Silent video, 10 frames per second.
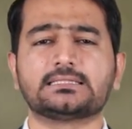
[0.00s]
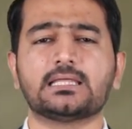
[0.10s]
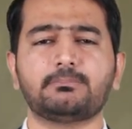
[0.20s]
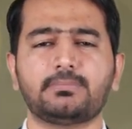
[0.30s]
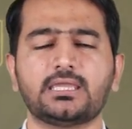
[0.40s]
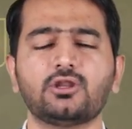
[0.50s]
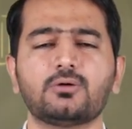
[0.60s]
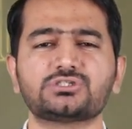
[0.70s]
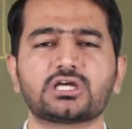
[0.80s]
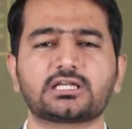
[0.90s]
The main
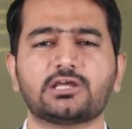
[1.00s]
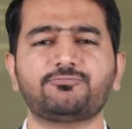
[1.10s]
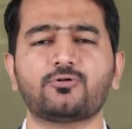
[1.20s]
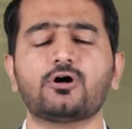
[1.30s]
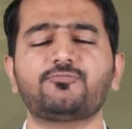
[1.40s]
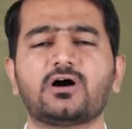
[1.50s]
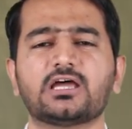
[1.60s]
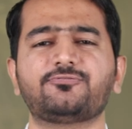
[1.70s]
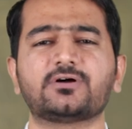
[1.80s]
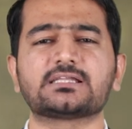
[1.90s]
objective of
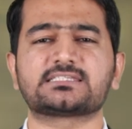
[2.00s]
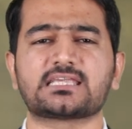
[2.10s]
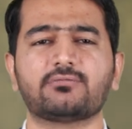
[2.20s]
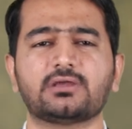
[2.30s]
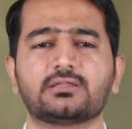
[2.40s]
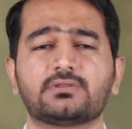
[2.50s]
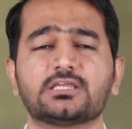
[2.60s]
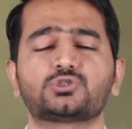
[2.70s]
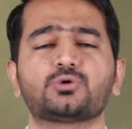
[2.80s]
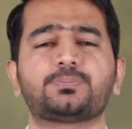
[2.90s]
IFRS 7
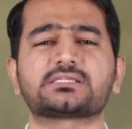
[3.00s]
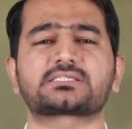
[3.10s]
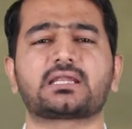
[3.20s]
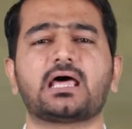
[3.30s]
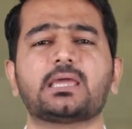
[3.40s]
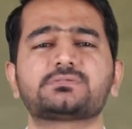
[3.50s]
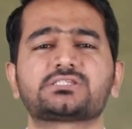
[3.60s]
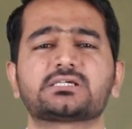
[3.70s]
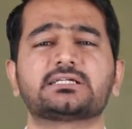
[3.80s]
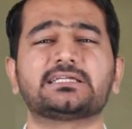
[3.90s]
is to prescribe
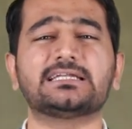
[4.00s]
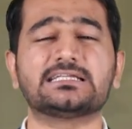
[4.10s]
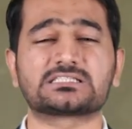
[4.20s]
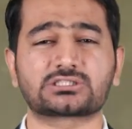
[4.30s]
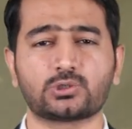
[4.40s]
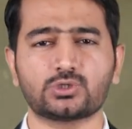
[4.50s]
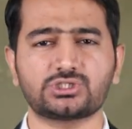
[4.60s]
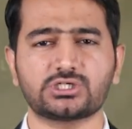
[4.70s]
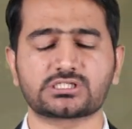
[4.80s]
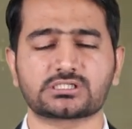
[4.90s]
certain
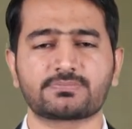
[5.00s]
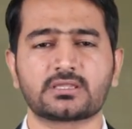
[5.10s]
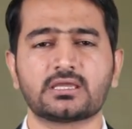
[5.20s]
disclosures